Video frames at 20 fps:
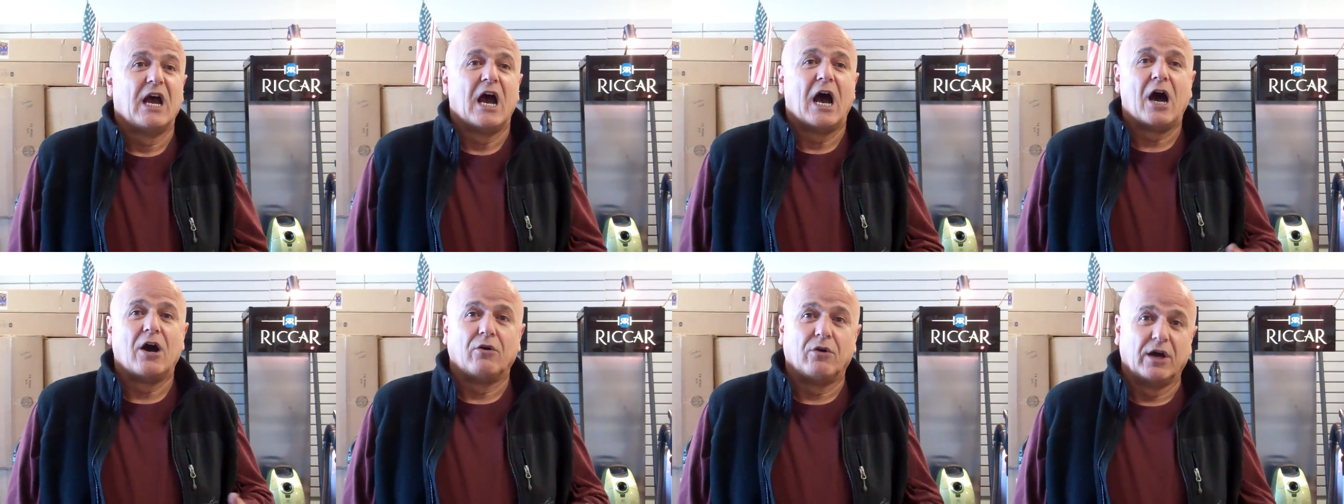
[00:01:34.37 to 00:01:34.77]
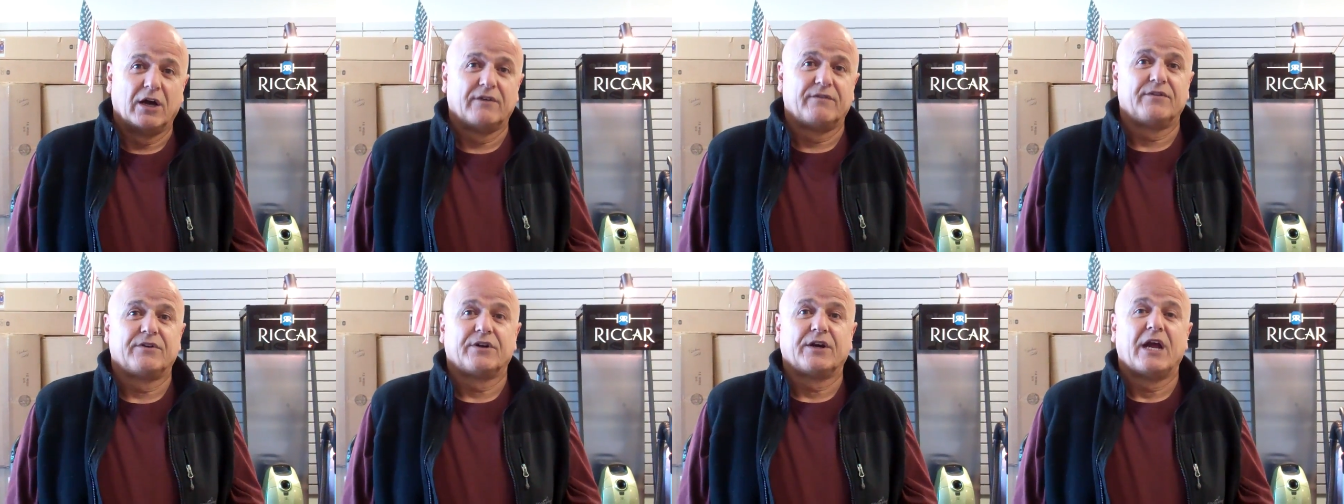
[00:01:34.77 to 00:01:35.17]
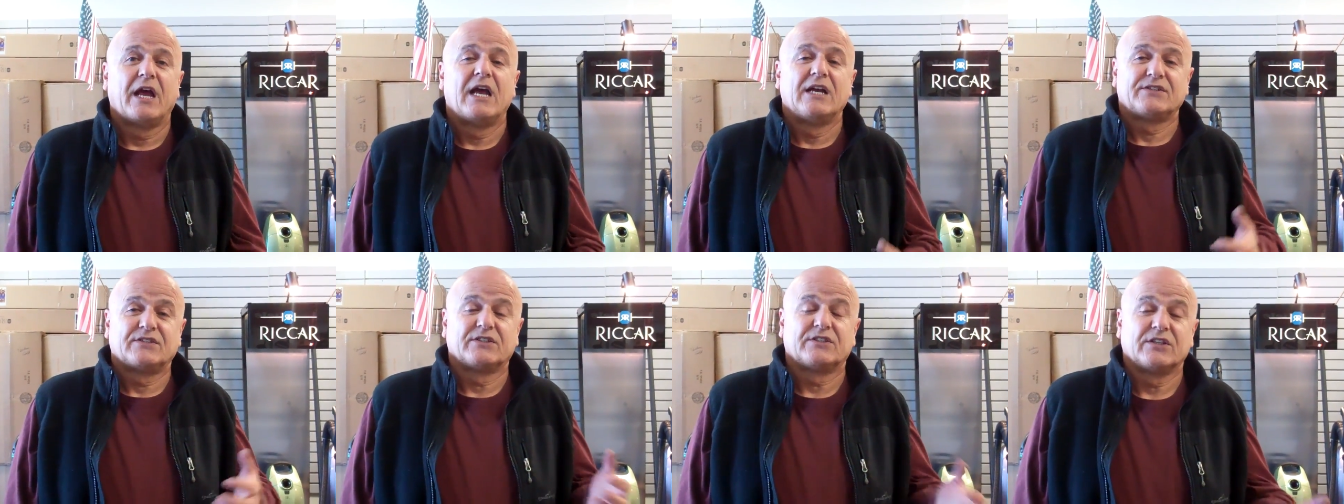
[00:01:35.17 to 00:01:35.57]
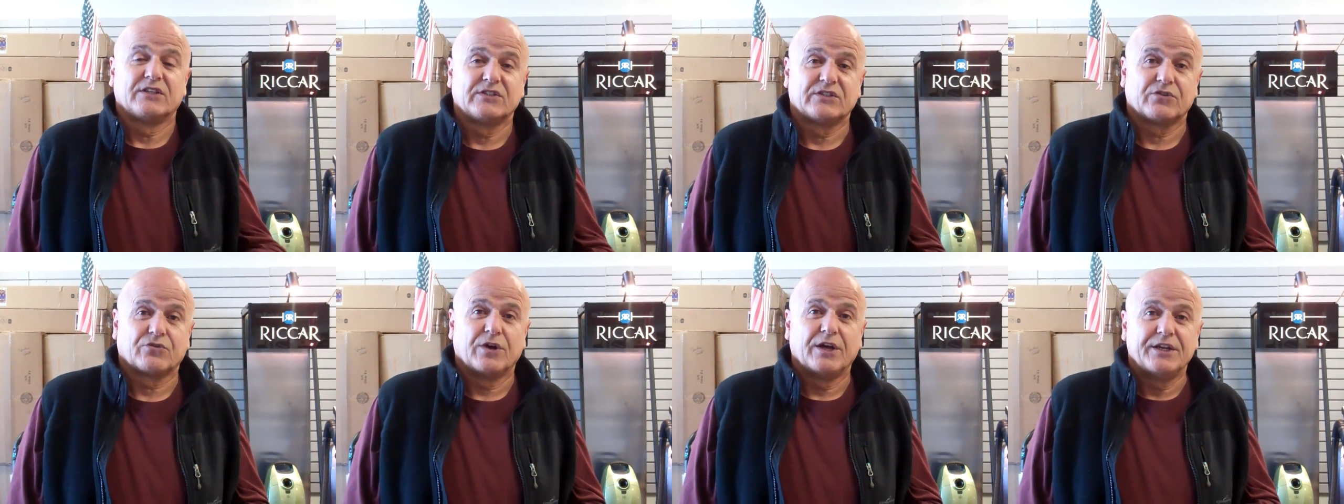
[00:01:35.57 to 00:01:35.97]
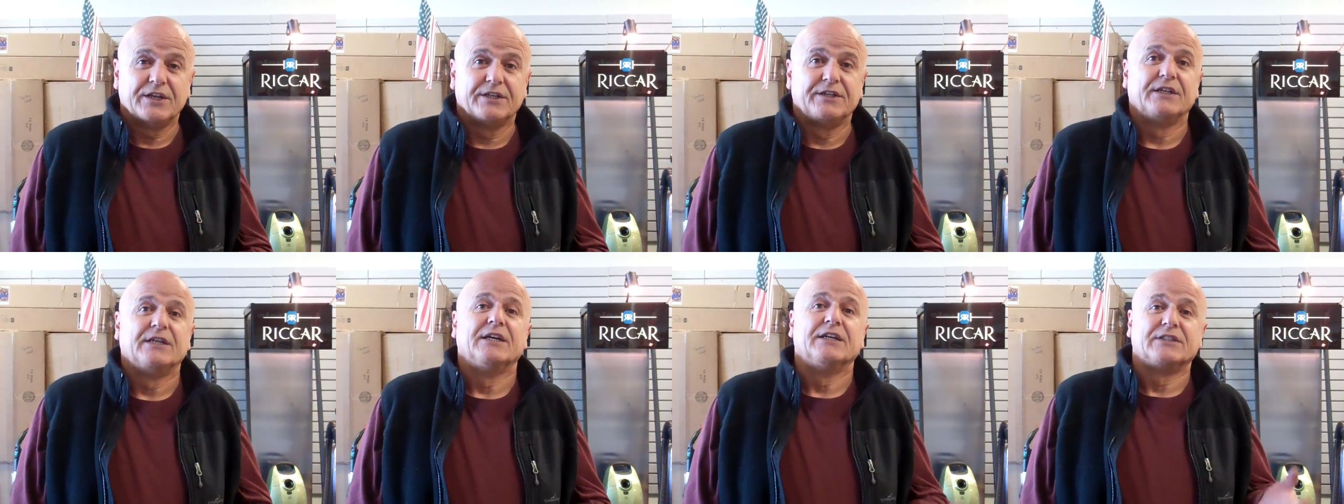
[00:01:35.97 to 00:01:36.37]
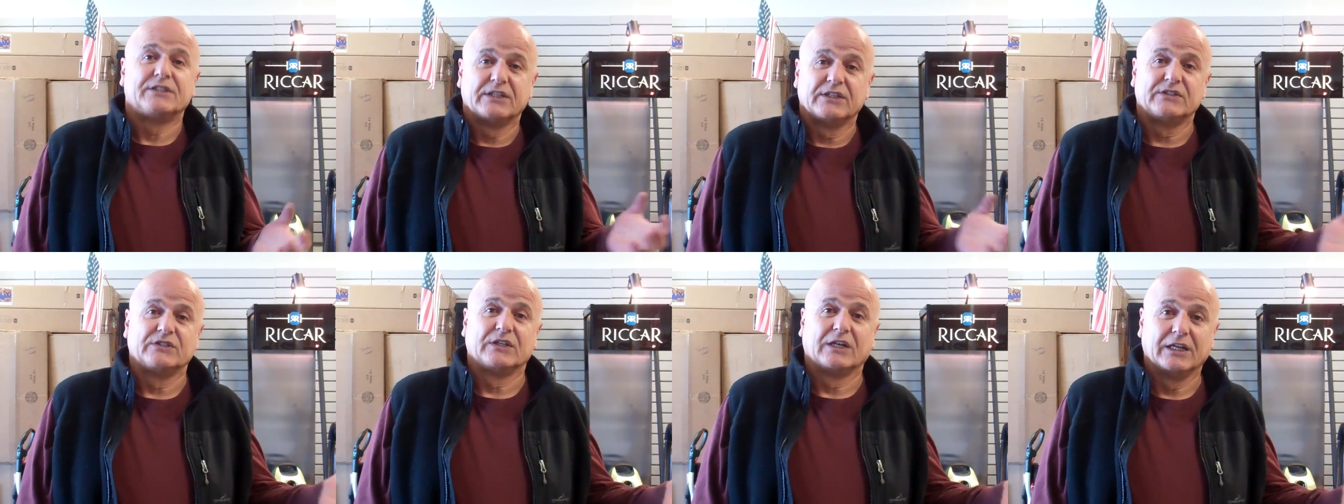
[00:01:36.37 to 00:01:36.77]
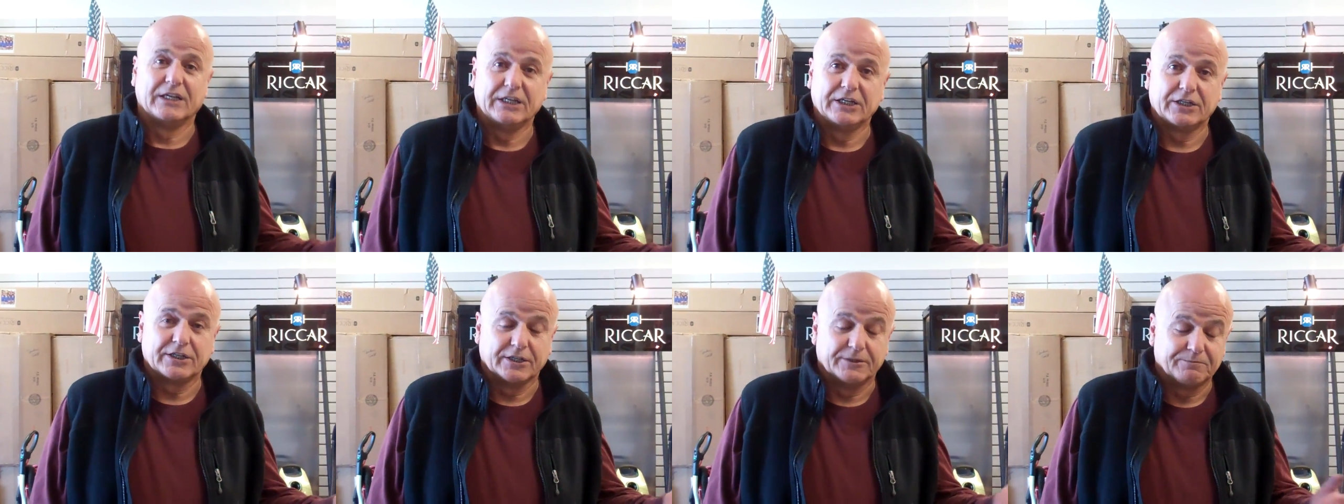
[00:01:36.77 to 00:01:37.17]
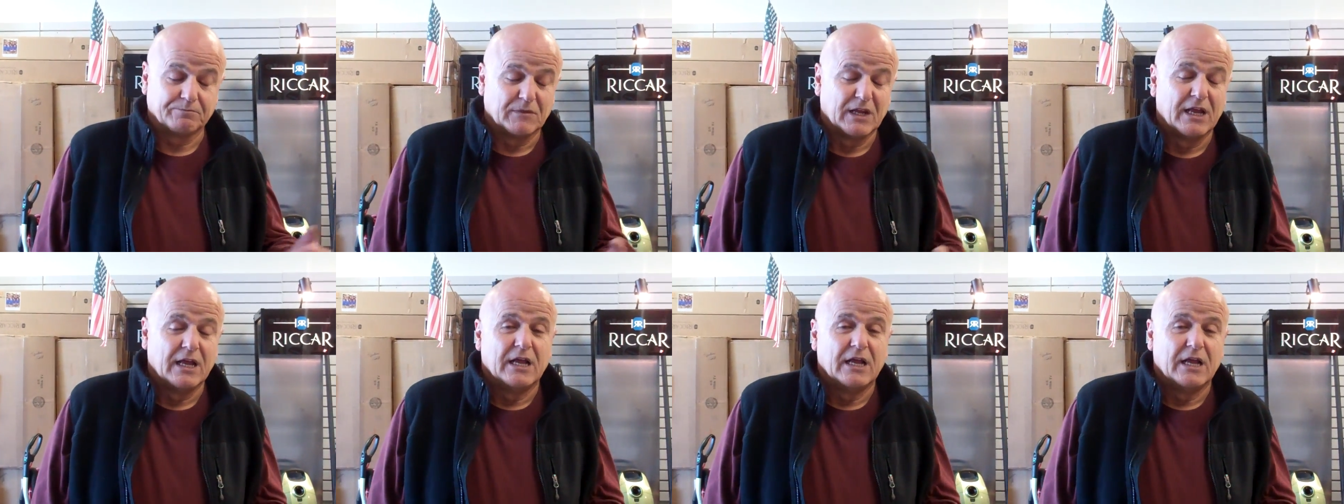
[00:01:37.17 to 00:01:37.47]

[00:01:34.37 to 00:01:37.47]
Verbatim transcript: however, as it is running, it is leaking.